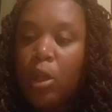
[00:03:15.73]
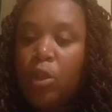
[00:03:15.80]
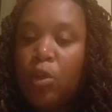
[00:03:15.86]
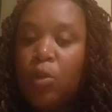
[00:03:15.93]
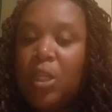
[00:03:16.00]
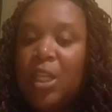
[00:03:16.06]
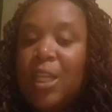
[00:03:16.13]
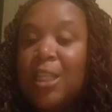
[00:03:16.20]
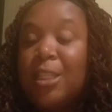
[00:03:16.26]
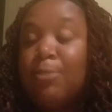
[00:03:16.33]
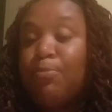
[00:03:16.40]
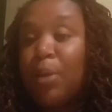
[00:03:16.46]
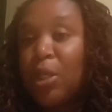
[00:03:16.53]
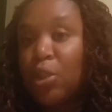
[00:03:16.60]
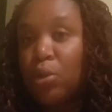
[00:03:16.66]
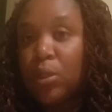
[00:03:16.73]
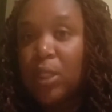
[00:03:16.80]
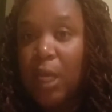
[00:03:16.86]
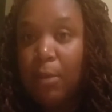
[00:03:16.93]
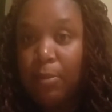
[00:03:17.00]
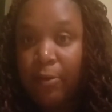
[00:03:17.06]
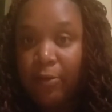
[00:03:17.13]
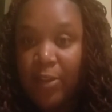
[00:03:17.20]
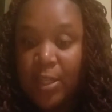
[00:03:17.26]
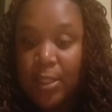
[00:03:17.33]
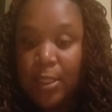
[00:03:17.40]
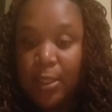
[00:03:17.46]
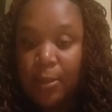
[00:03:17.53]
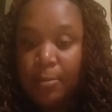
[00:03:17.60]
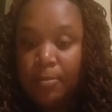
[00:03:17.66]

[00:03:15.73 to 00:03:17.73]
you need a special type of visa.